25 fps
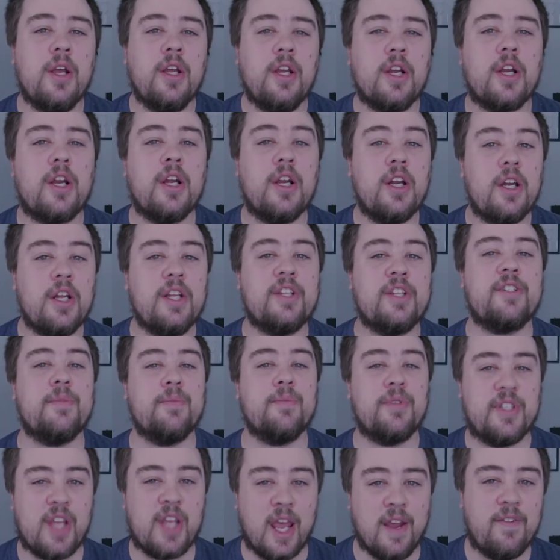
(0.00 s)
You're going to need
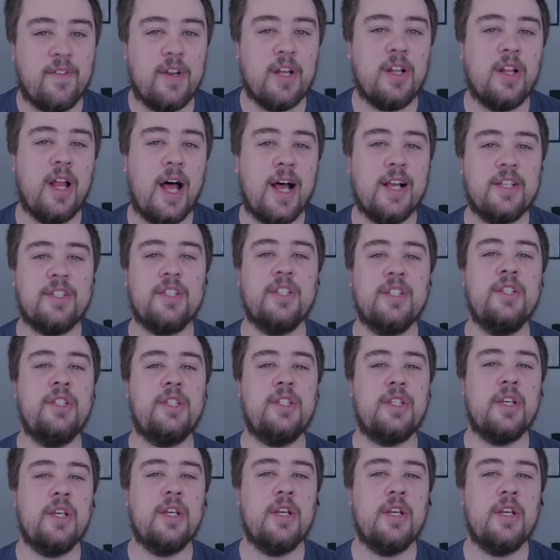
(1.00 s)
some safety glasses,